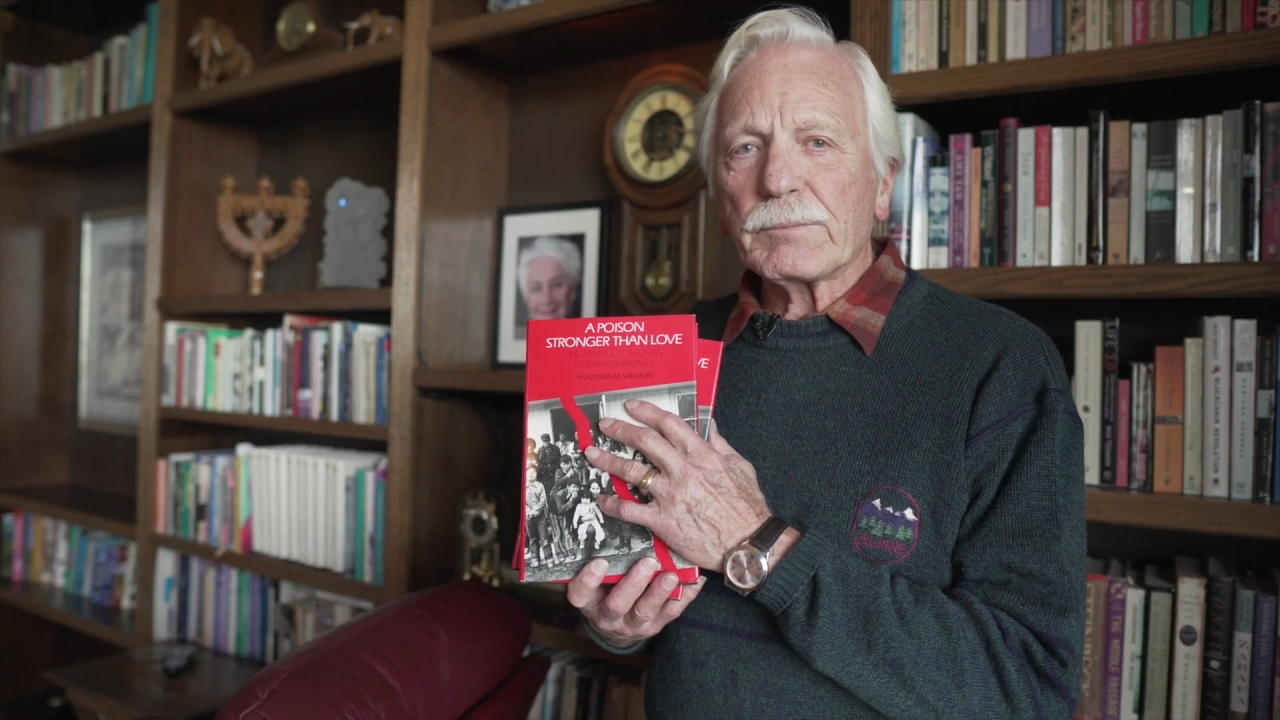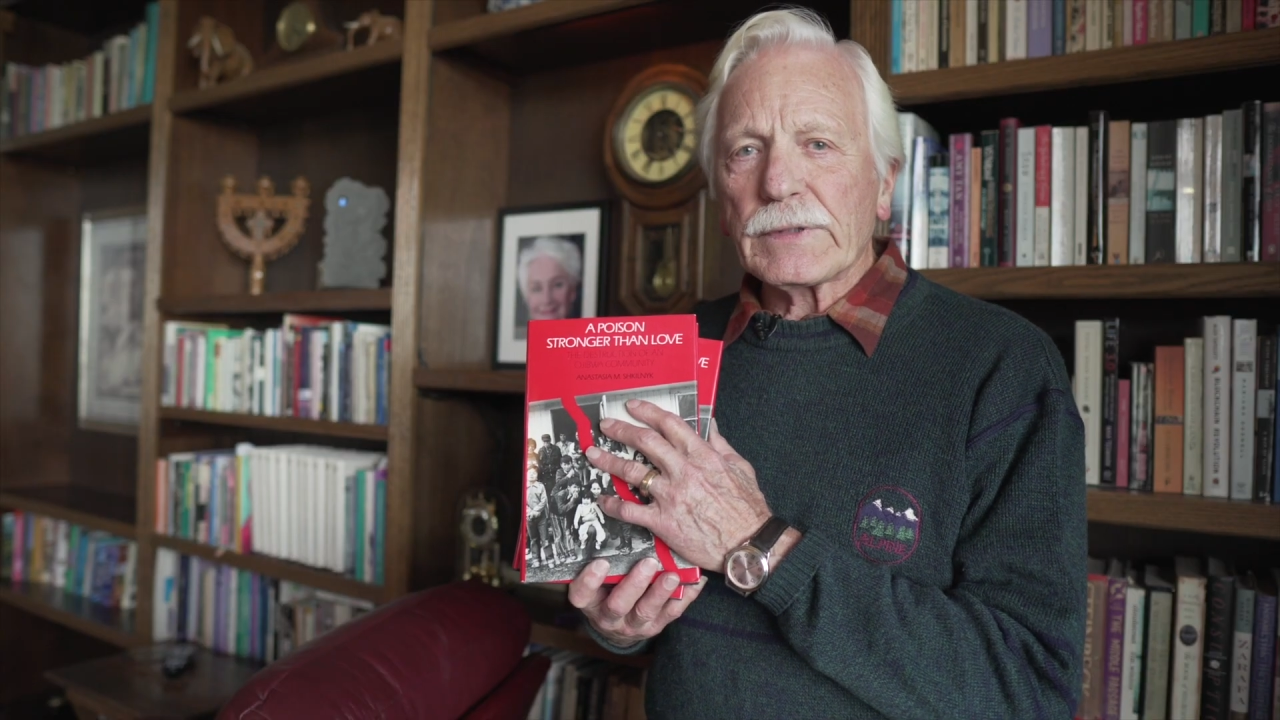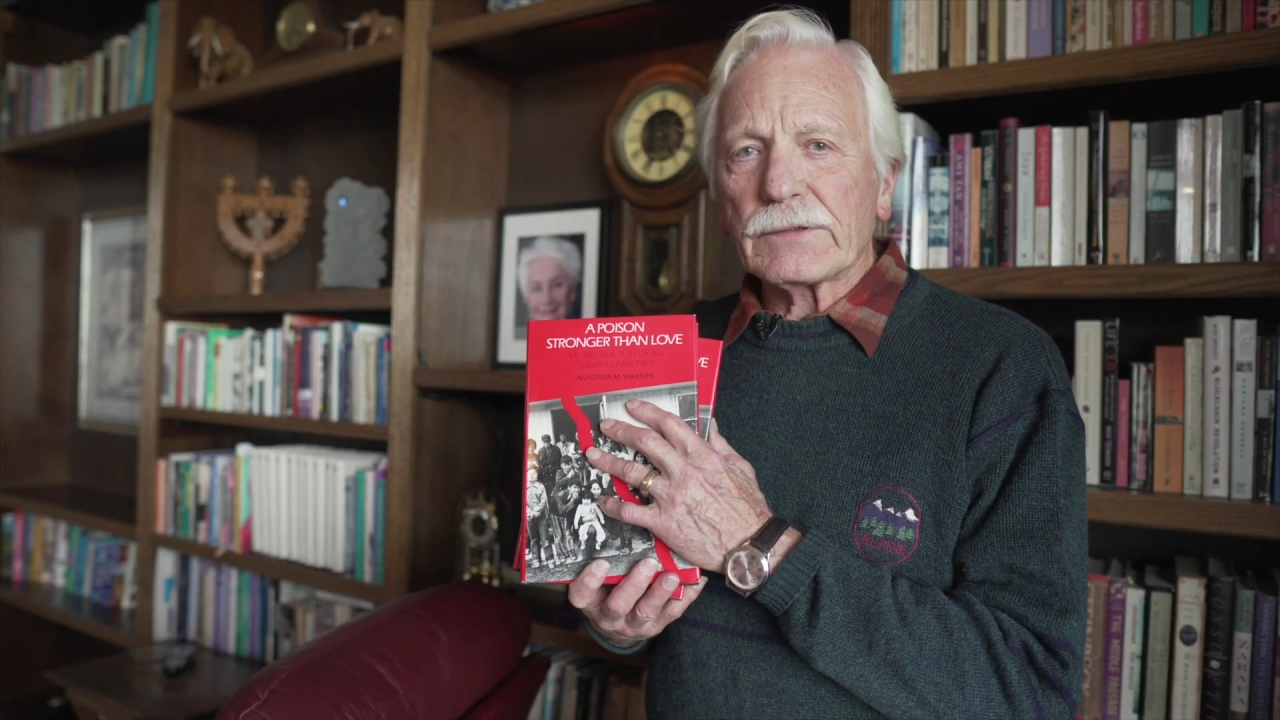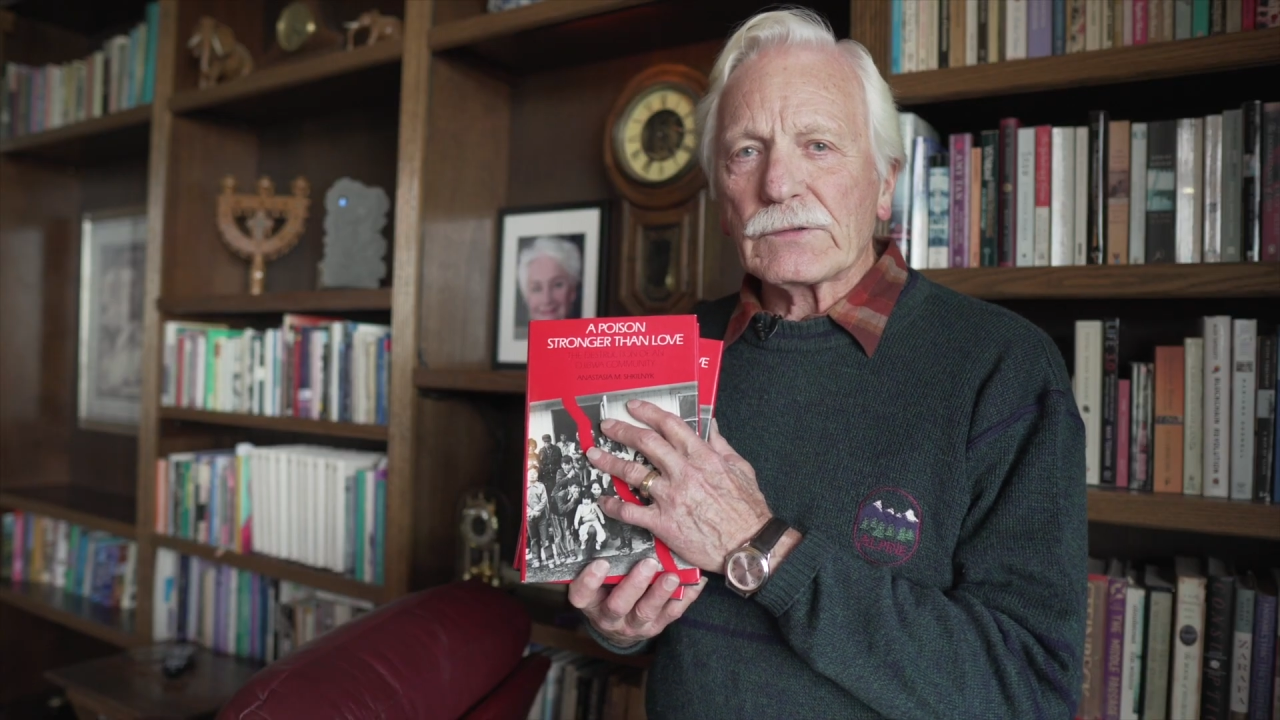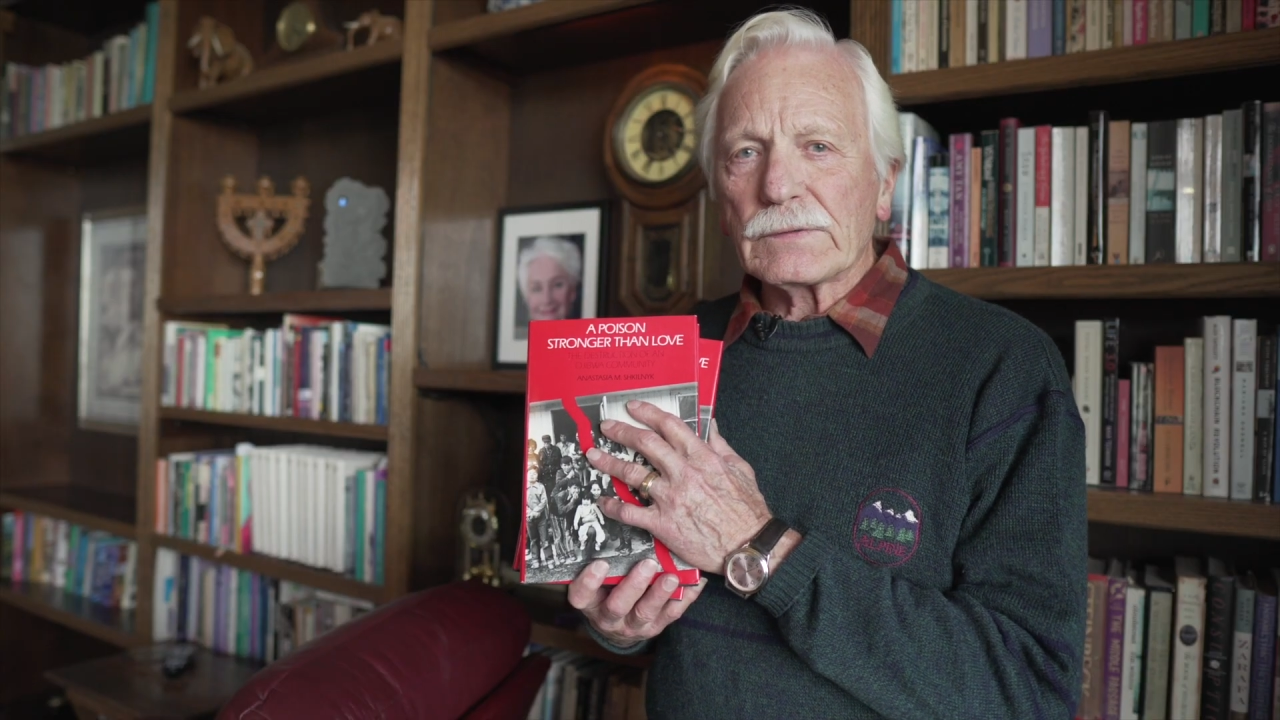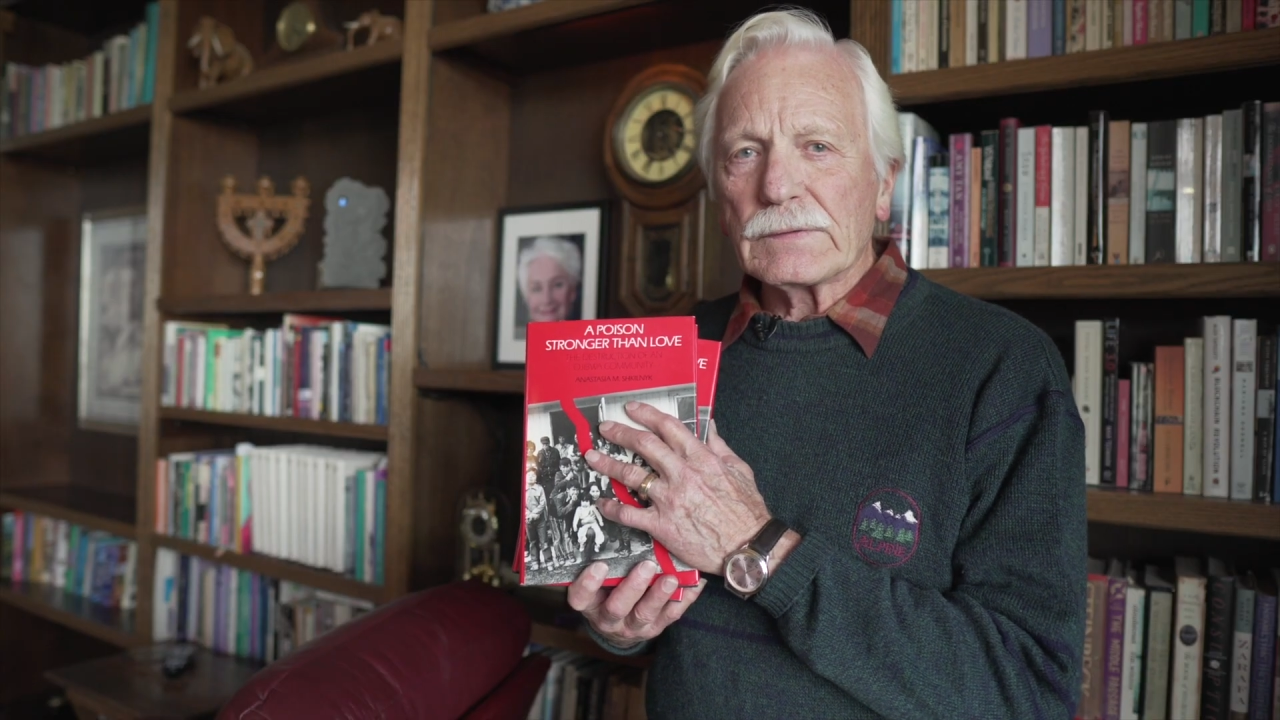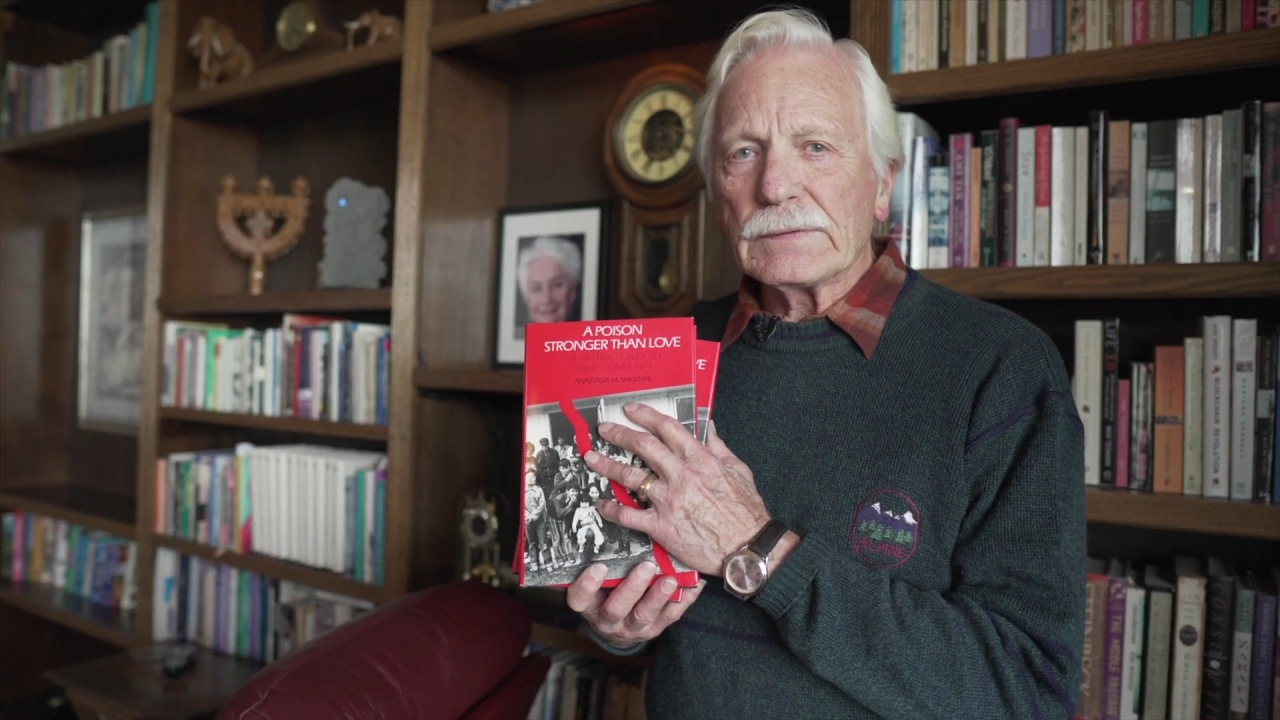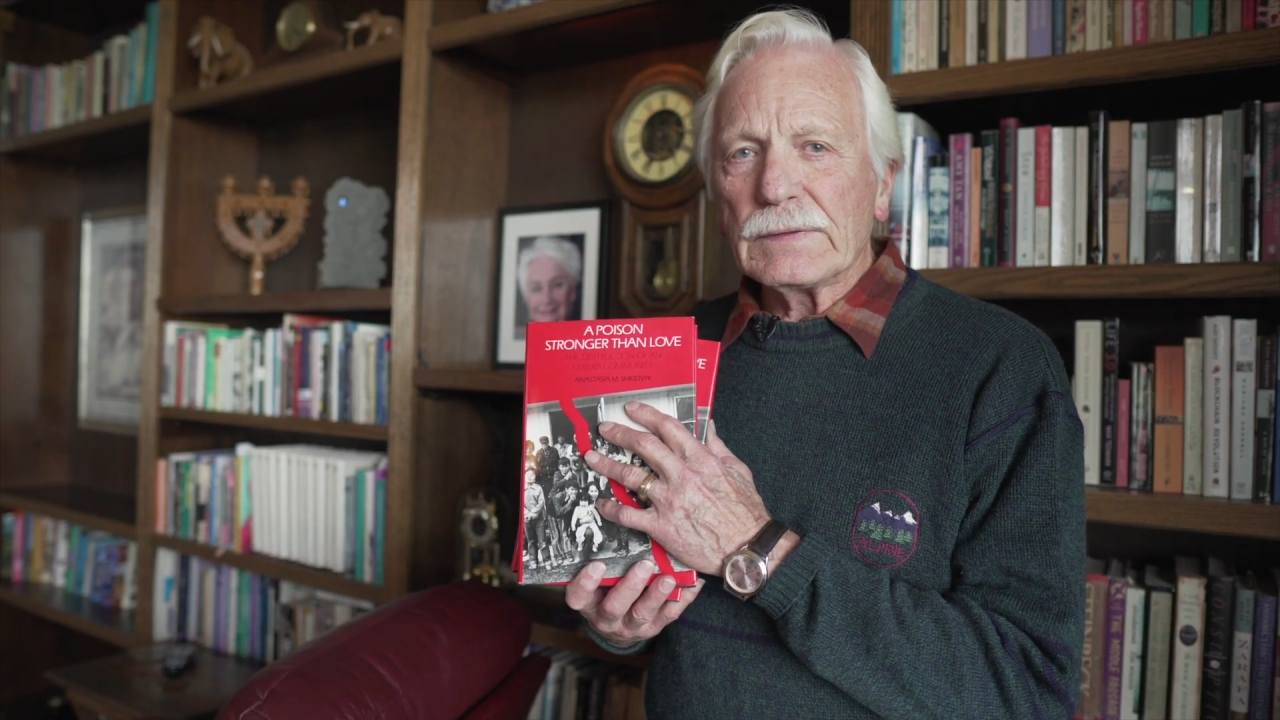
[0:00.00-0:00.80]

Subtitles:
pleasure